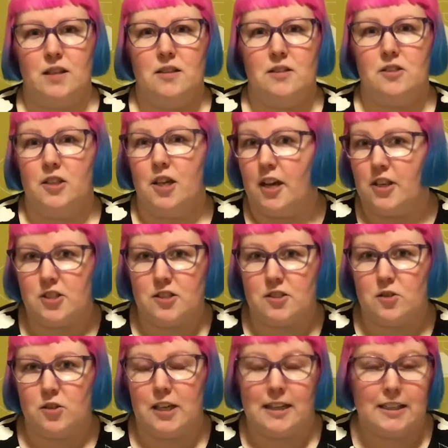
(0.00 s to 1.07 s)
So yeah, I just
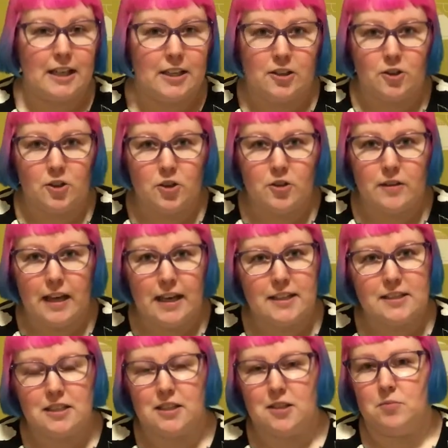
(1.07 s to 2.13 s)
thought I'd let you know
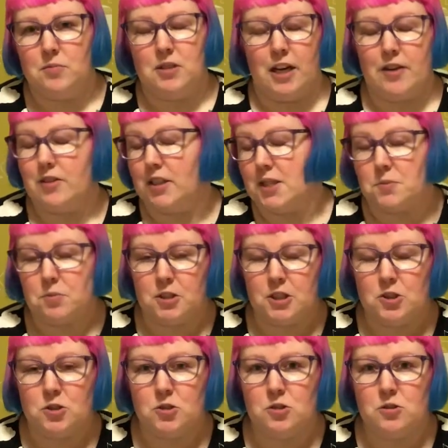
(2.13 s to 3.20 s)
that. Um, I think that's pretty
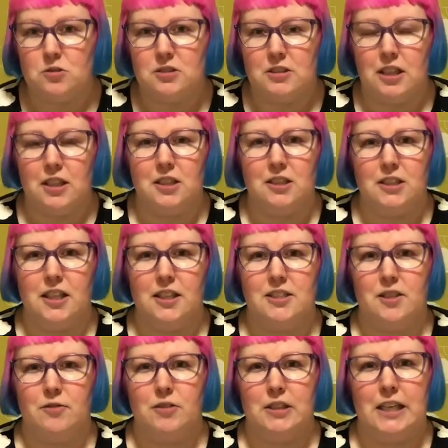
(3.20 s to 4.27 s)
cool. Uh, yeah,
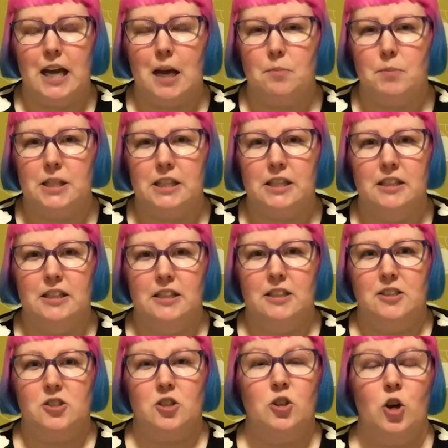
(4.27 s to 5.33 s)
definitely happy
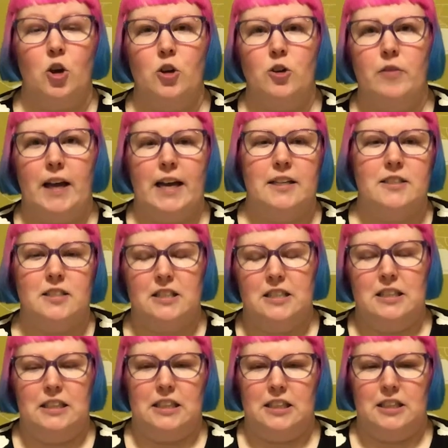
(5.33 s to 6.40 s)
to know that,
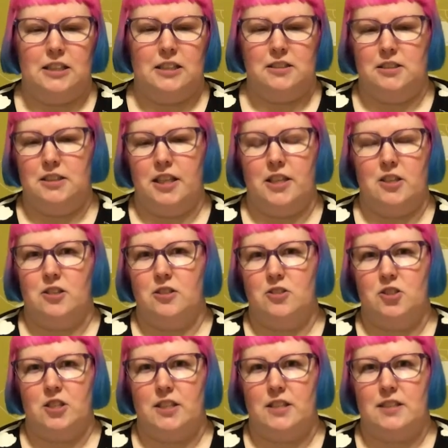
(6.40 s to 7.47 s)
uh, yeah,
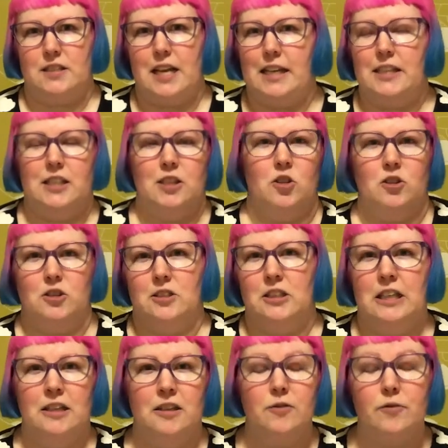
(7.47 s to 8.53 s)
she's taking on
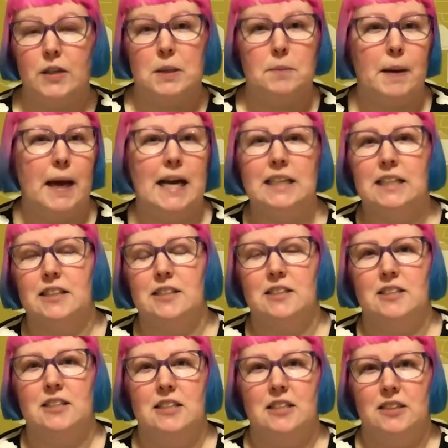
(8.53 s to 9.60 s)
feedback
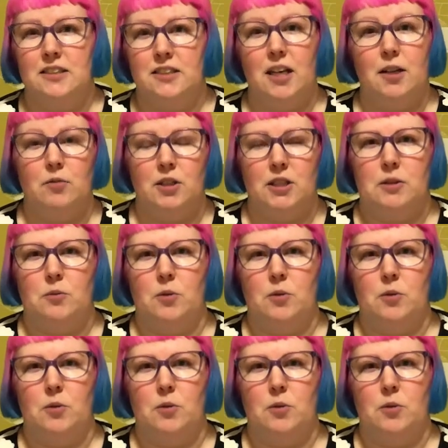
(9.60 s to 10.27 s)
and yeah, really